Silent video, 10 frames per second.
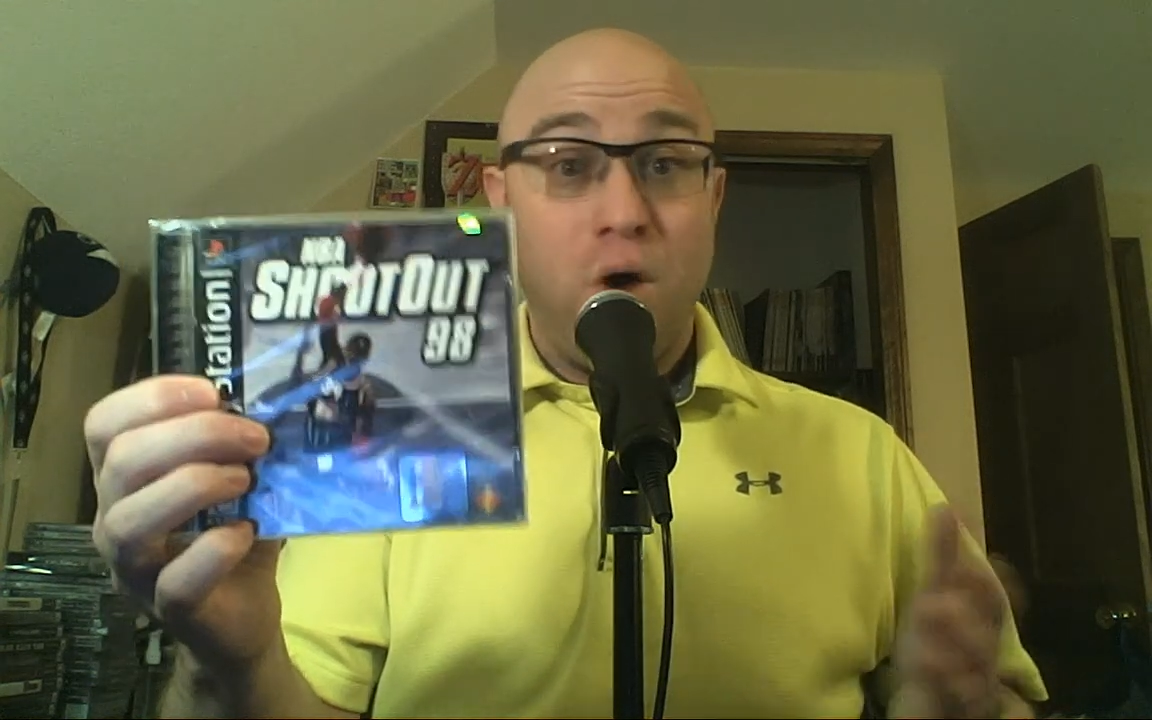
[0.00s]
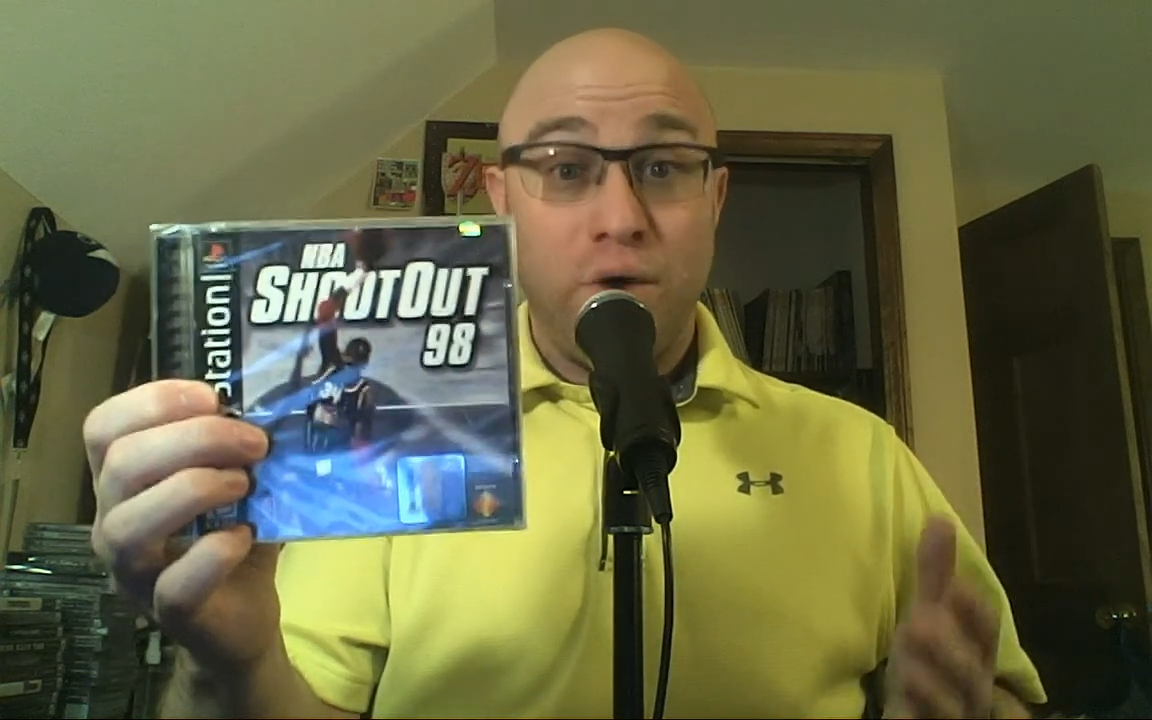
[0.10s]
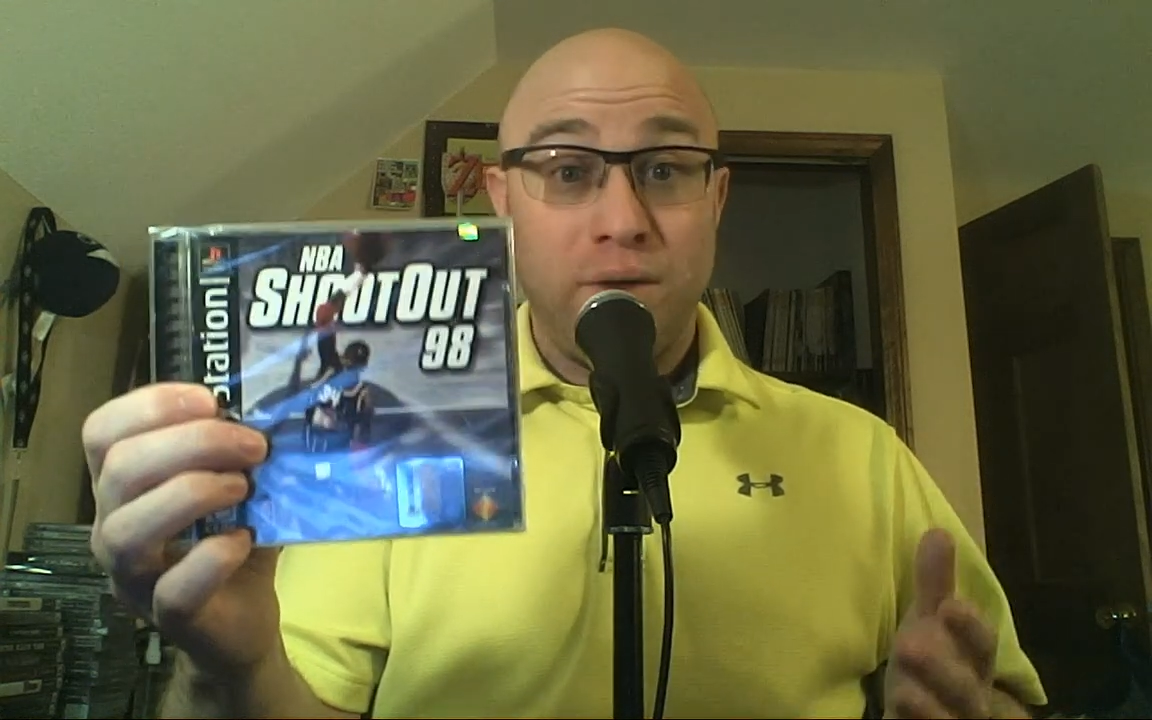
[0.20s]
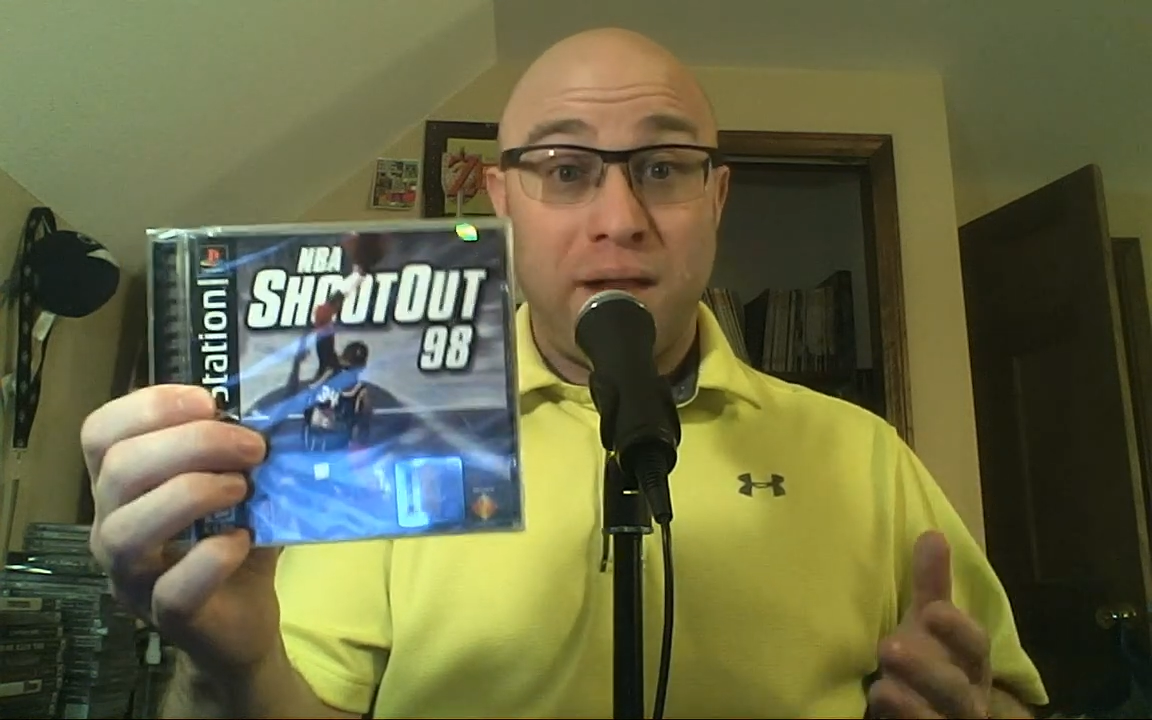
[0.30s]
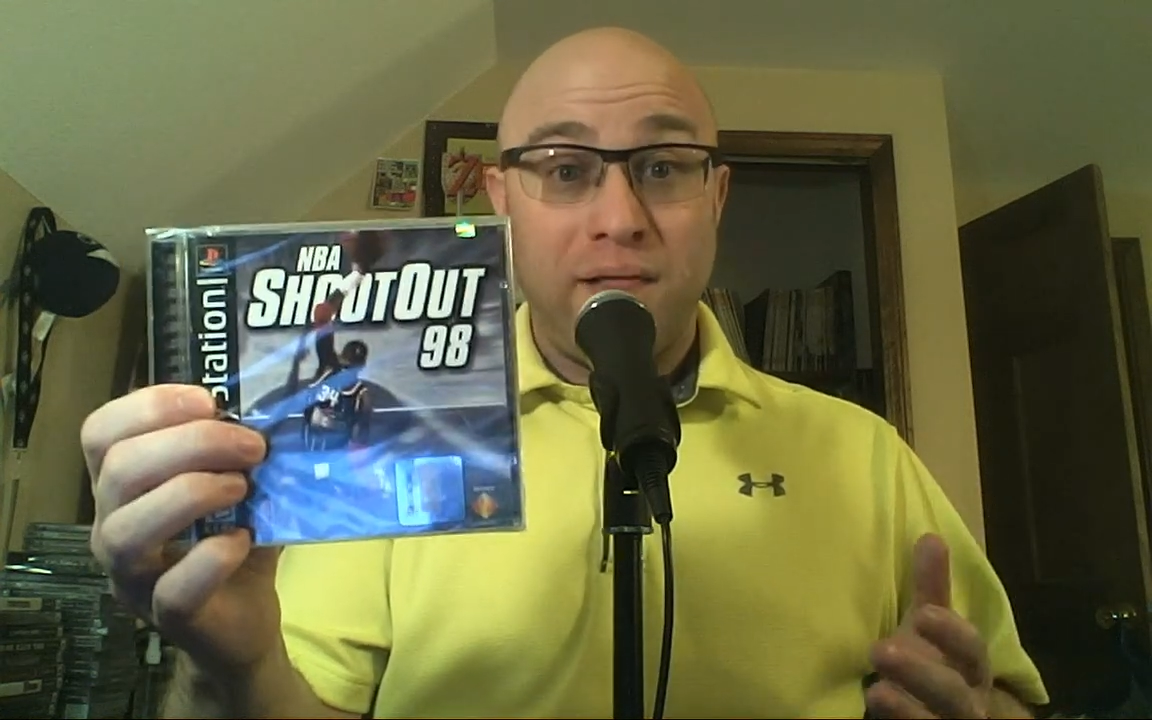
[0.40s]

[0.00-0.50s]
own in my